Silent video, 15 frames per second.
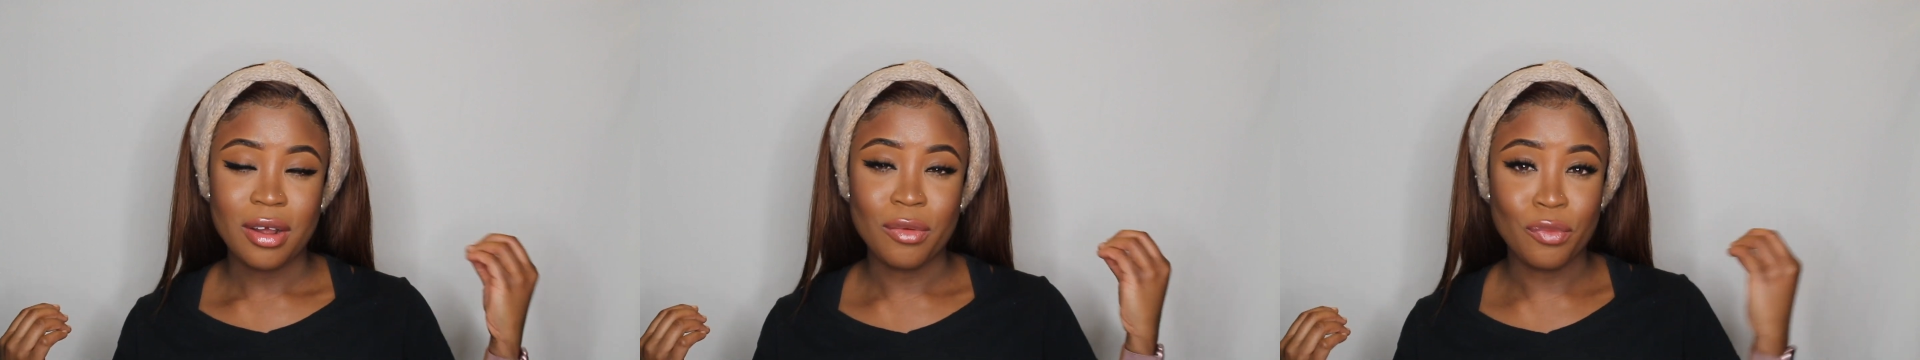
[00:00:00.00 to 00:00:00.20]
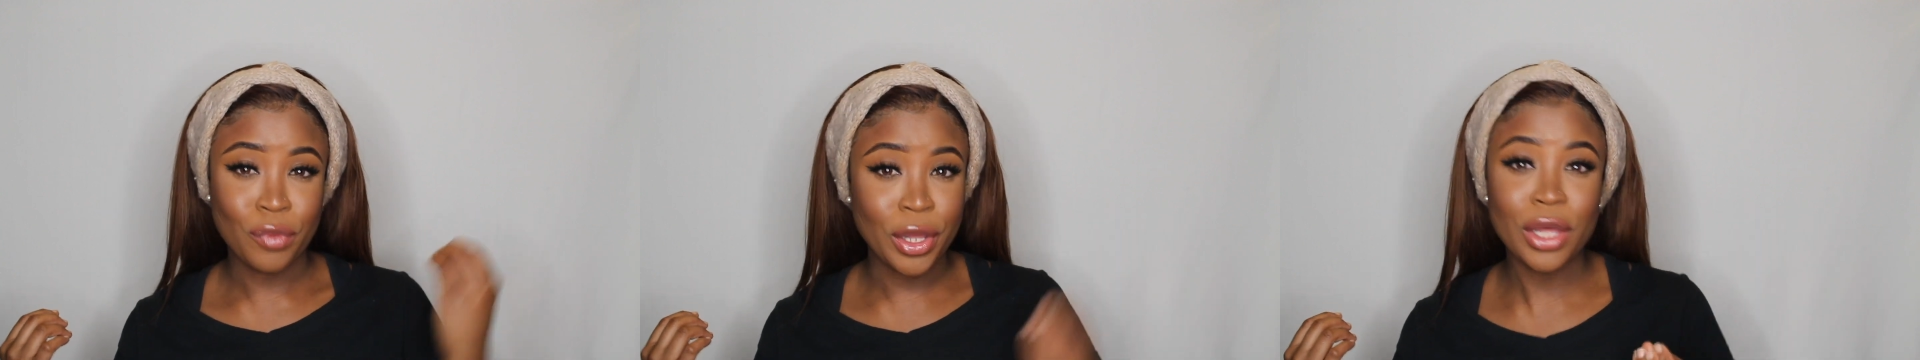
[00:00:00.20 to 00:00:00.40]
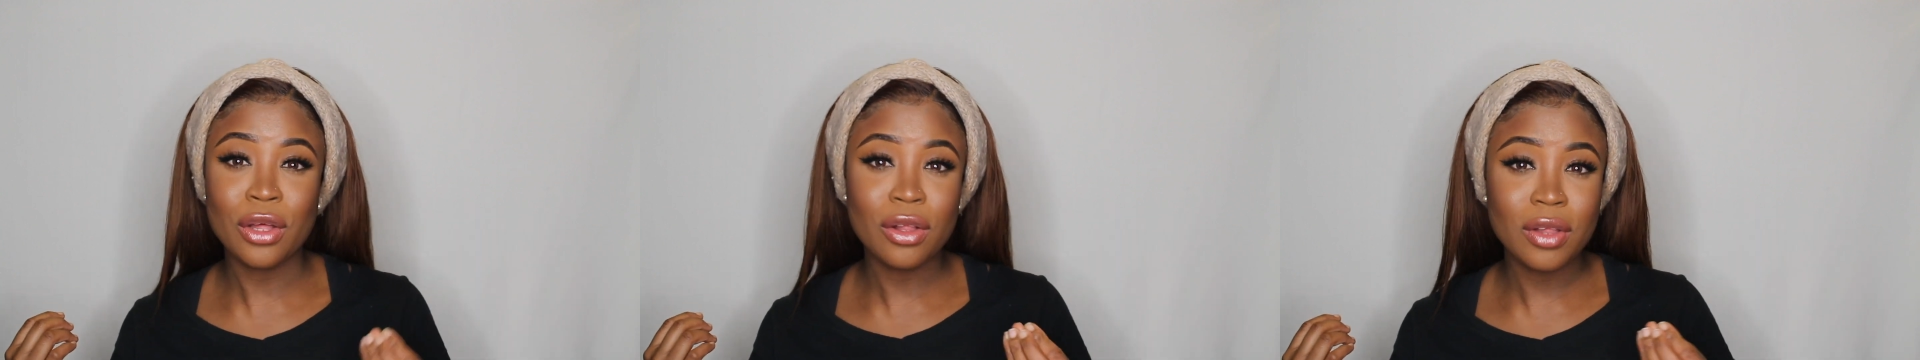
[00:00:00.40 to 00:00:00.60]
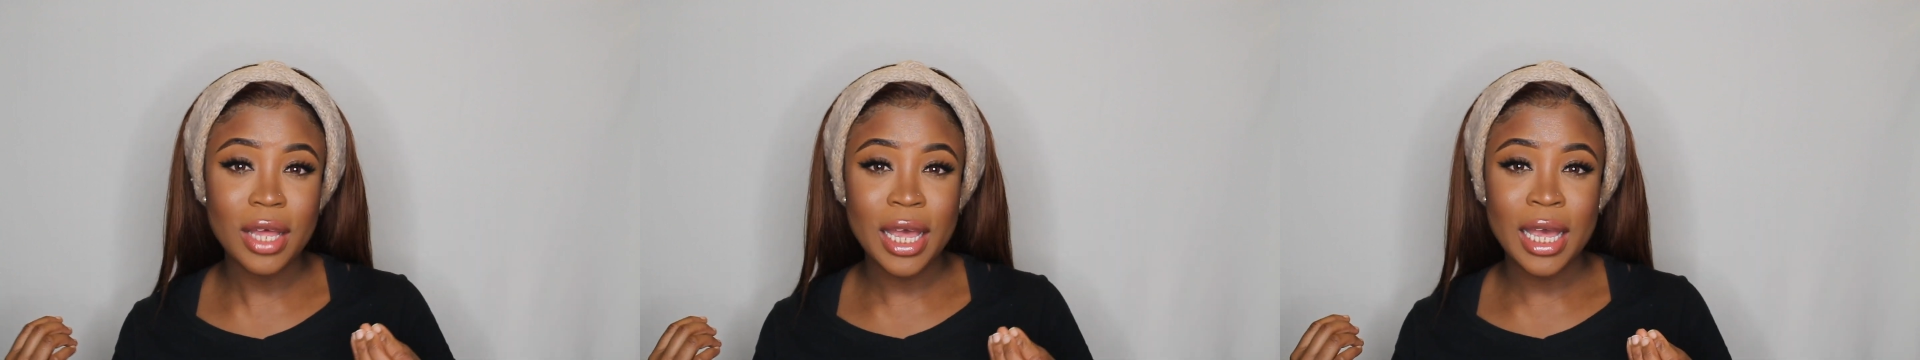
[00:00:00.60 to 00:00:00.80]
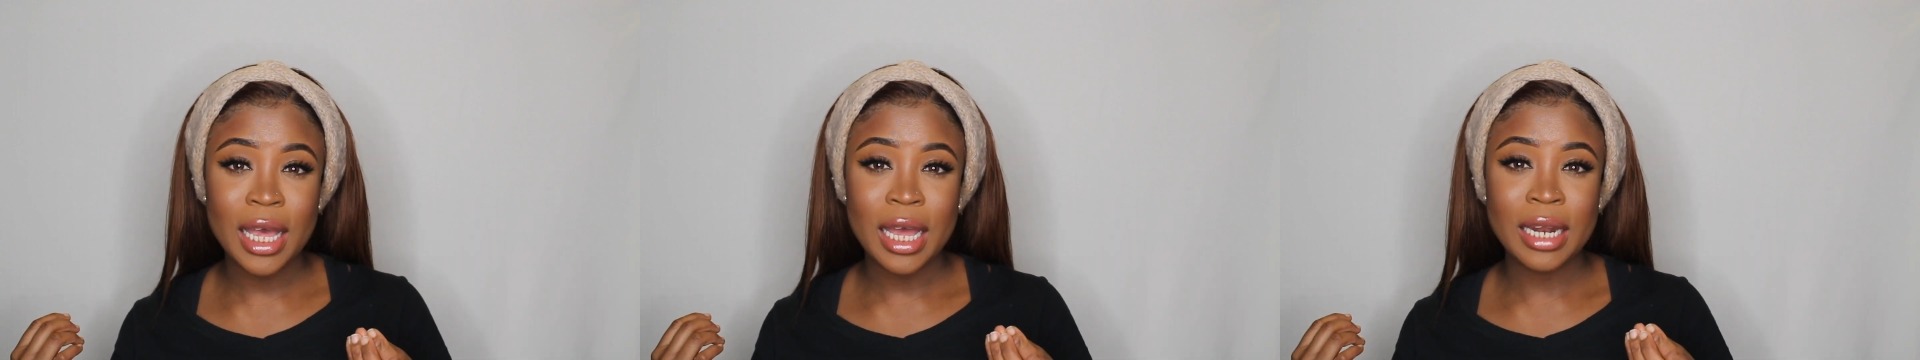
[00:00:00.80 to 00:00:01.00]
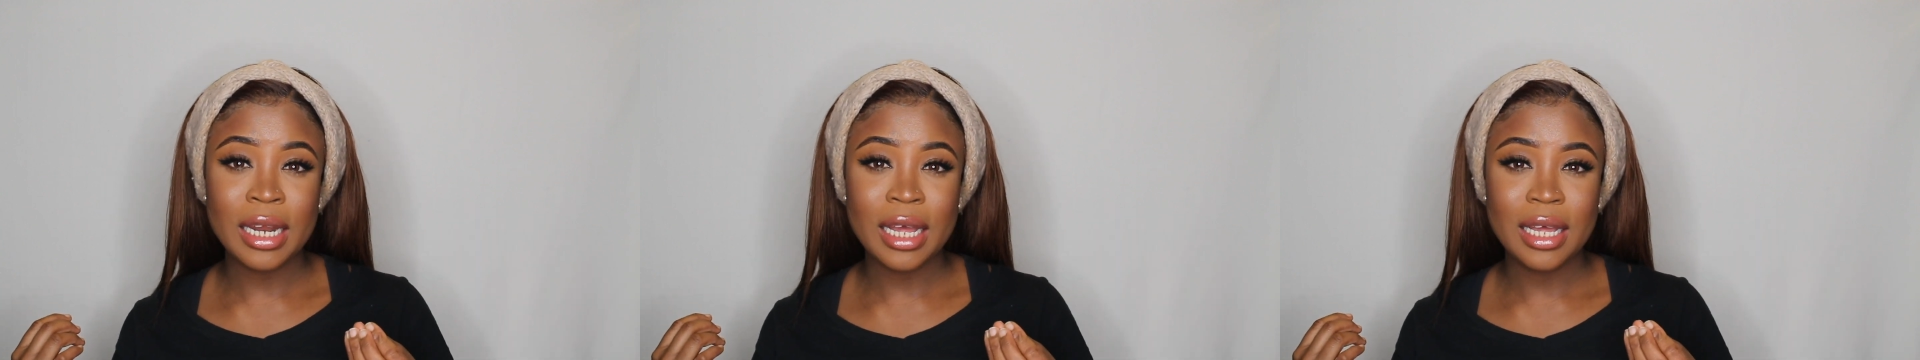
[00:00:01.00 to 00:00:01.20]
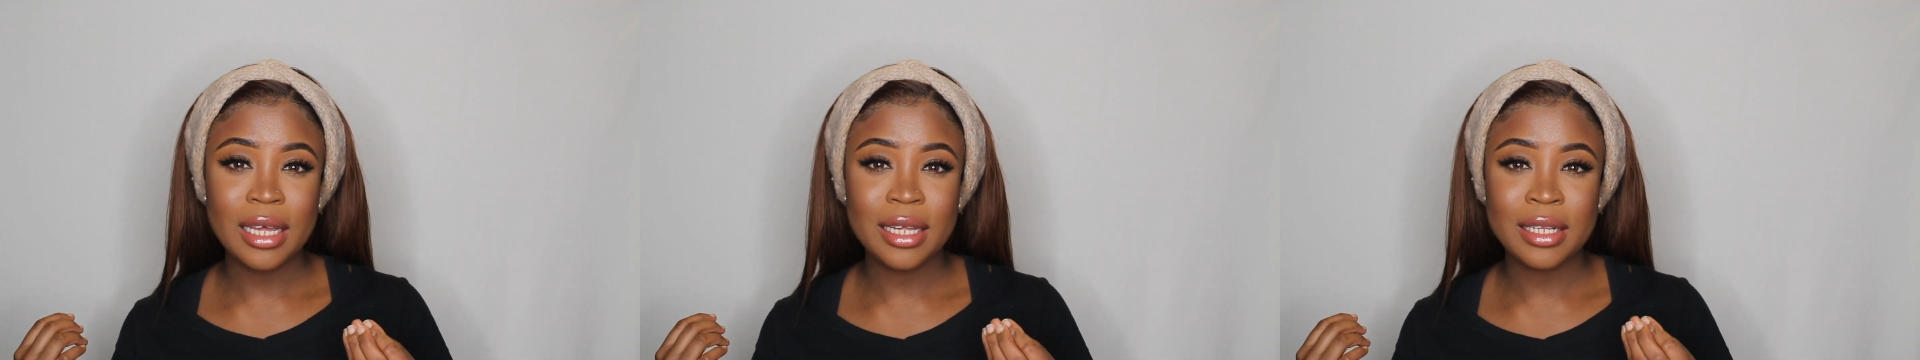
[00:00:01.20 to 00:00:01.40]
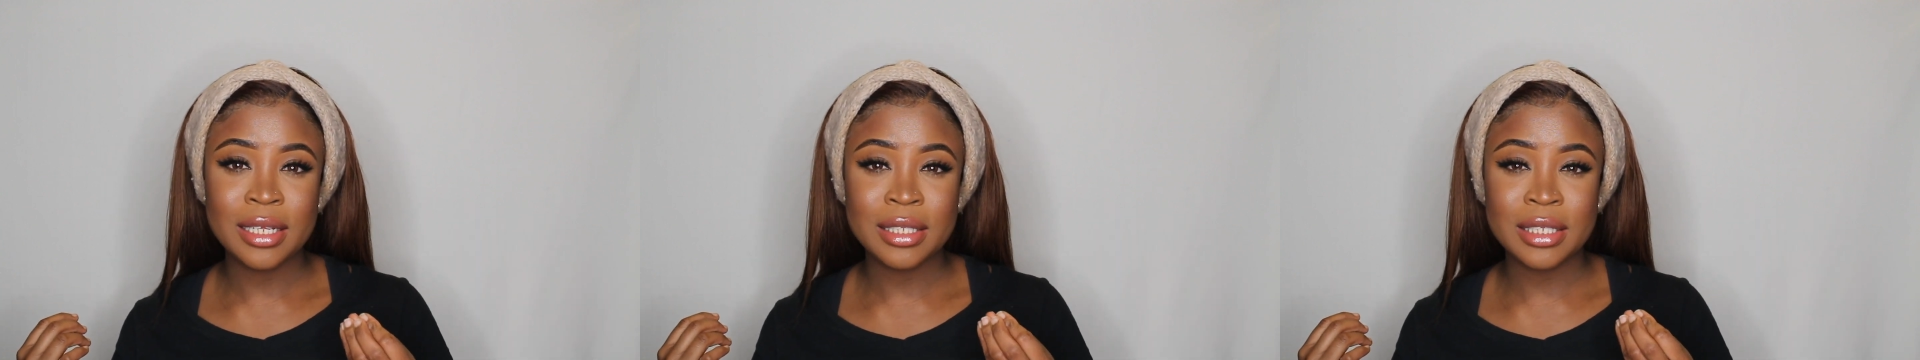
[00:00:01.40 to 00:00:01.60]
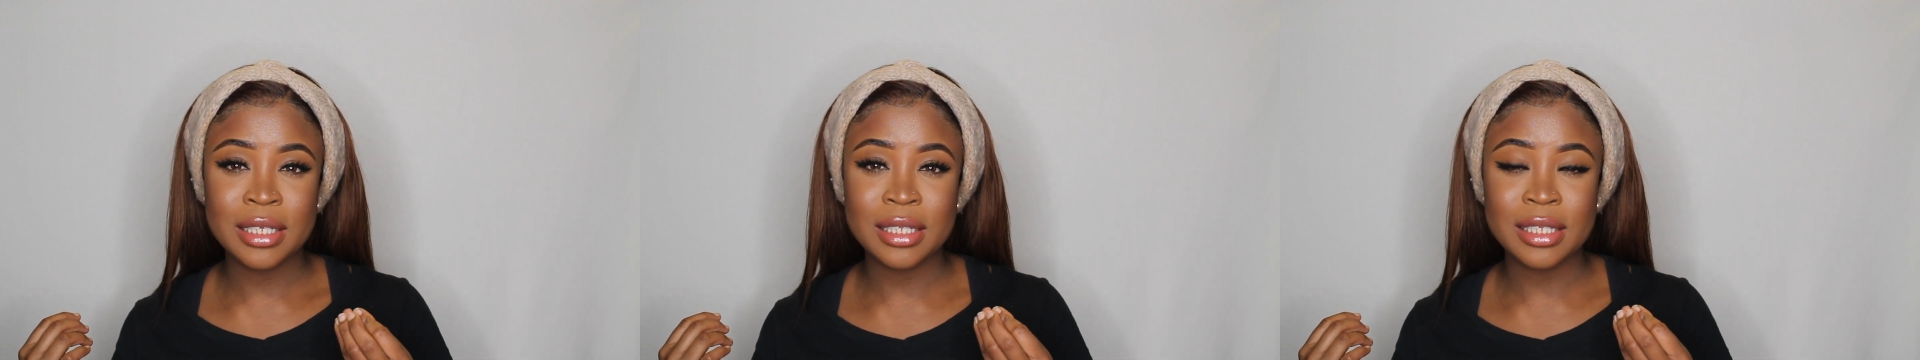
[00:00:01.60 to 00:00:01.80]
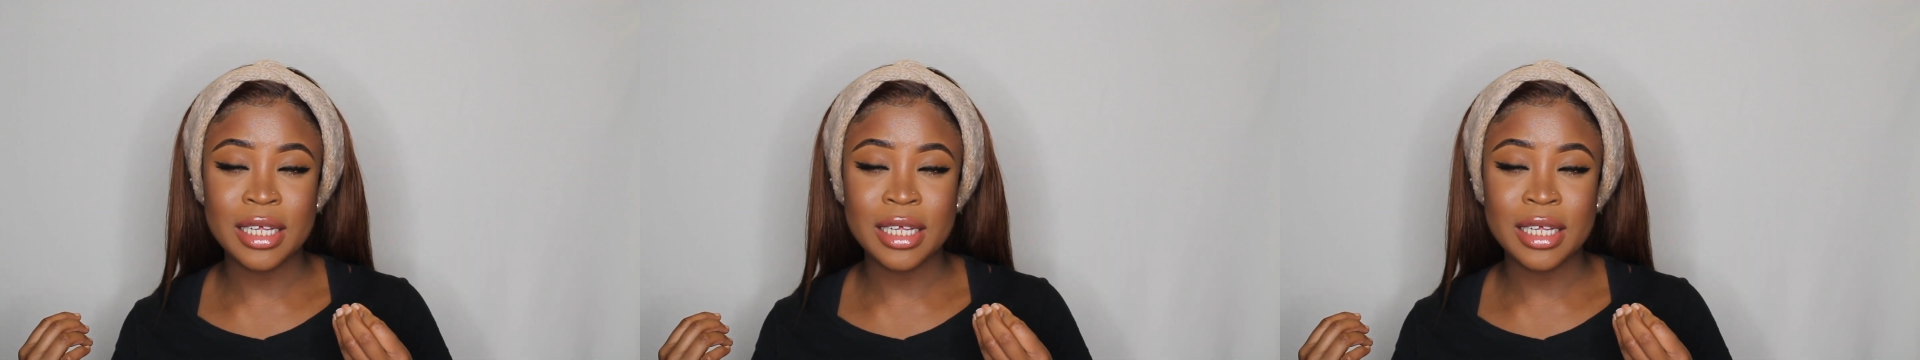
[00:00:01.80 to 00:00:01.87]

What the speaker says: real and he doesn't